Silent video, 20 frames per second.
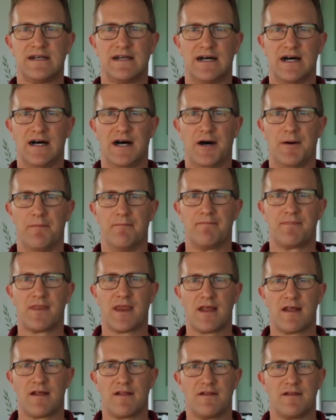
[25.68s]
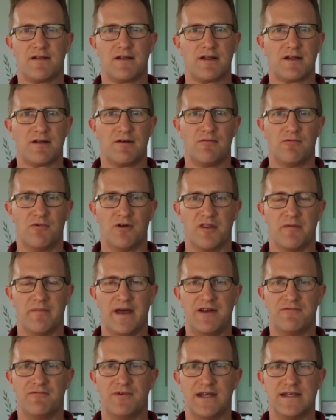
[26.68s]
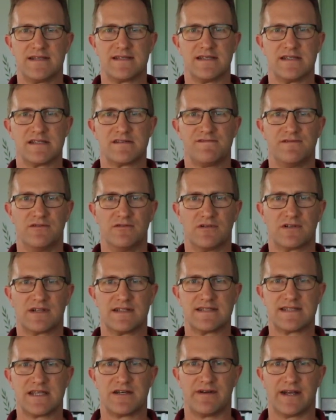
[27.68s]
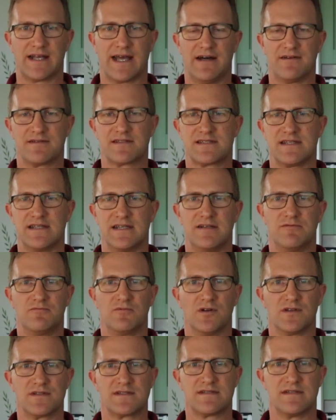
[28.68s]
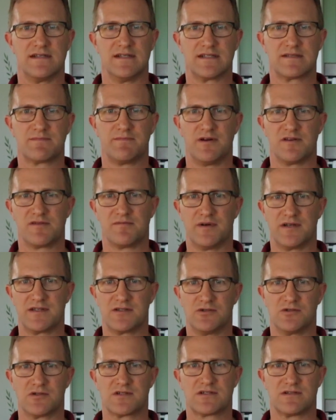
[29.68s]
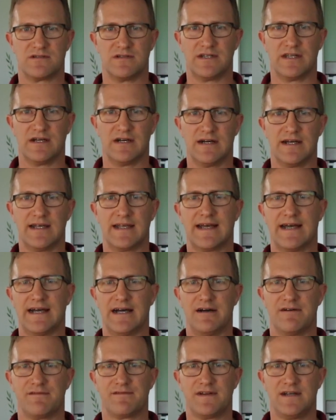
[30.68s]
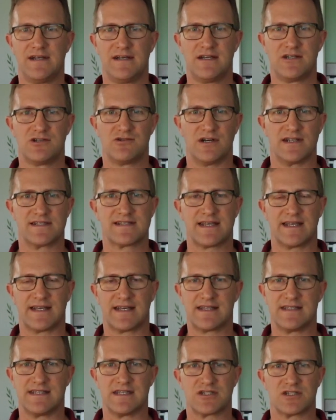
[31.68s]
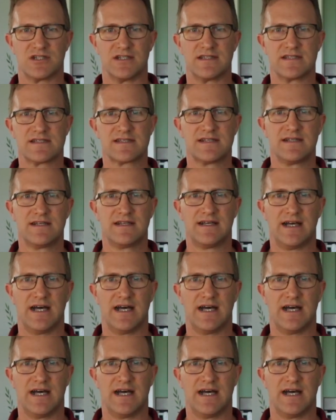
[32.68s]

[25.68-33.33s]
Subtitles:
One of the main reasons for considering Halcyan was that both my daughter and I have dry skin conditions,